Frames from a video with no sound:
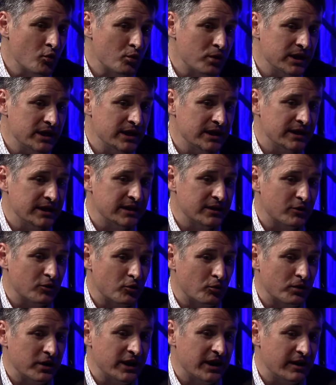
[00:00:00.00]
we
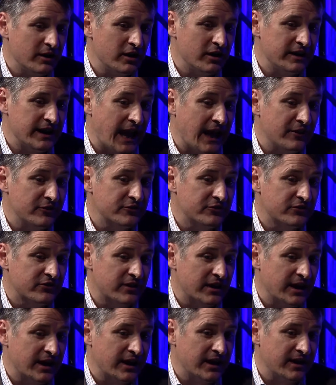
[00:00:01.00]
announced
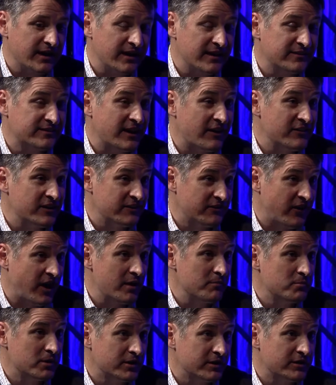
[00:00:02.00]
a
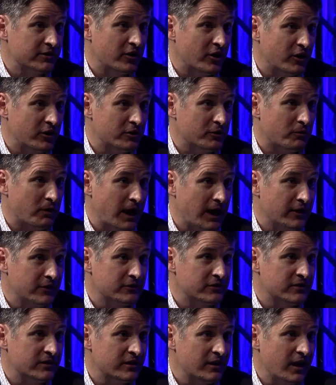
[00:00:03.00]
$75 million
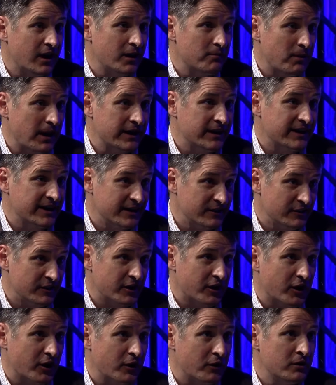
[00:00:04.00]
round about a year
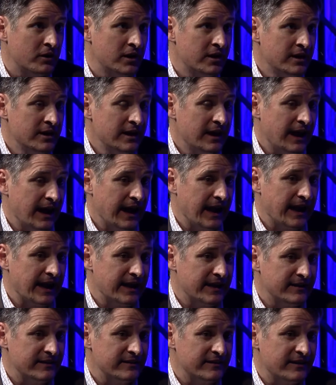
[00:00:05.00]
ago,
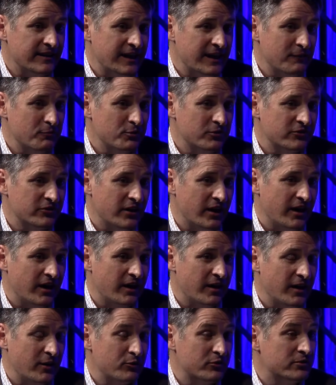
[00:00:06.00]
and it was
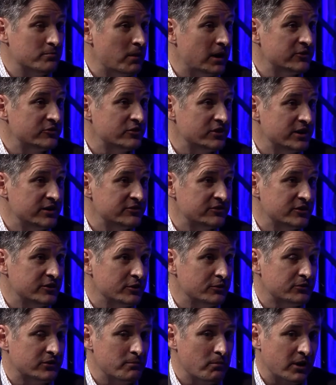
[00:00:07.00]
a much
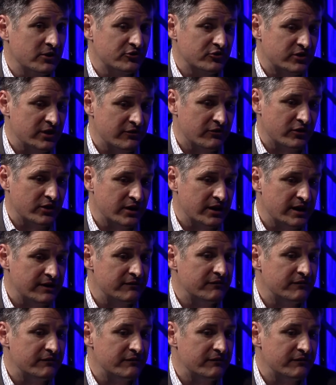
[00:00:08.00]
easier, it was a much different